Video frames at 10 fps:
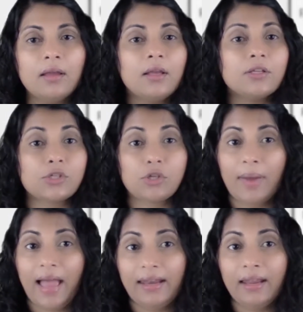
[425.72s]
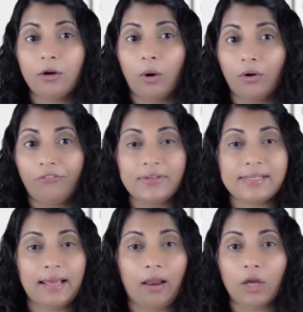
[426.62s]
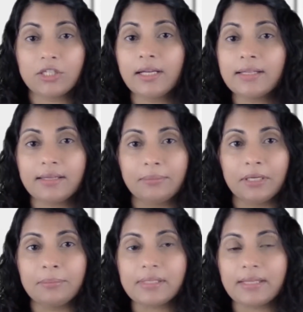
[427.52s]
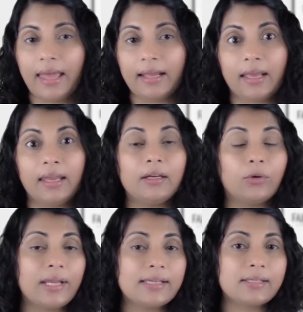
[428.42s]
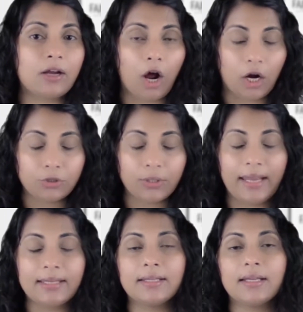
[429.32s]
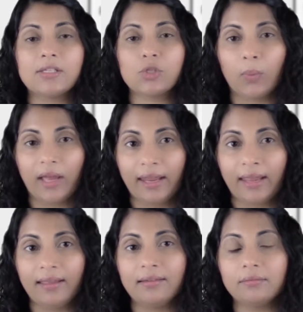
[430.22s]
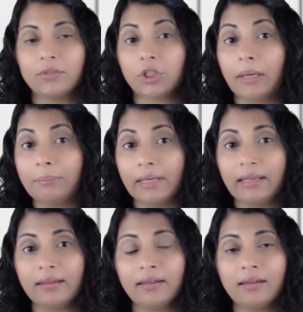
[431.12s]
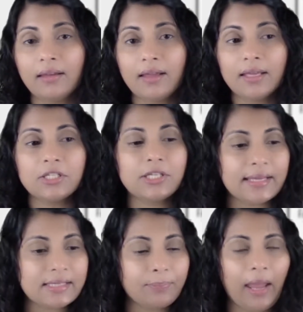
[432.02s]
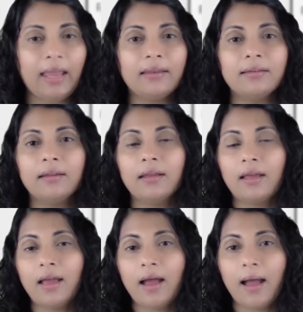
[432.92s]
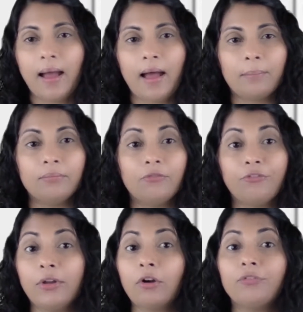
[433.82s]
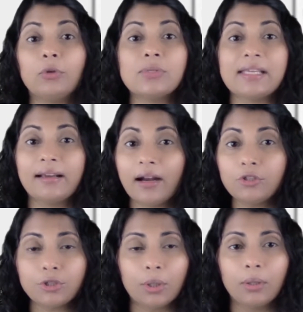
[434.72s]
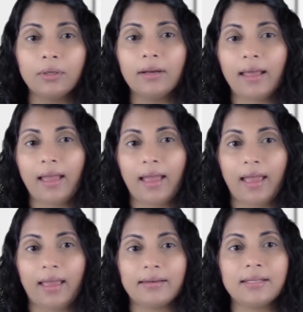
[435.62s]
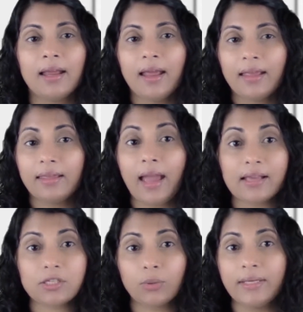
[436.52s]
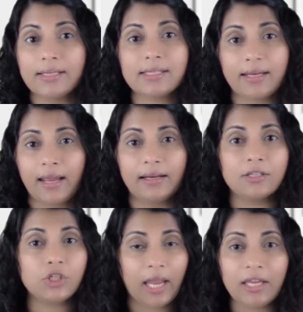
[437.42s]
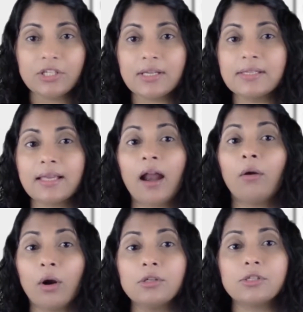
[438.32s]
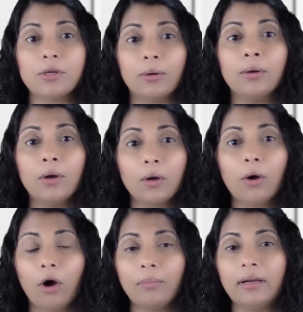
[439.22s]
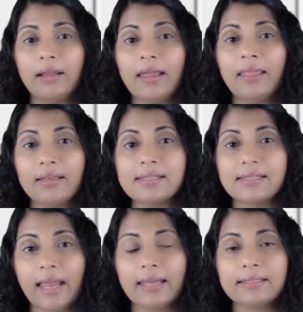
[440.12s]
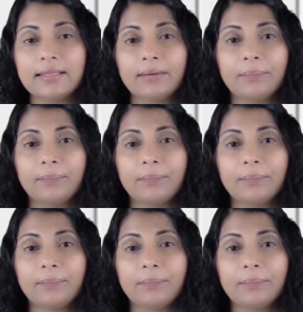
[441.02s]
Somatic or physiological symptoms like increased heart rate, sweating, trembling, chest pain, fear of losing control, and gastrointestinal changes are also common in this state.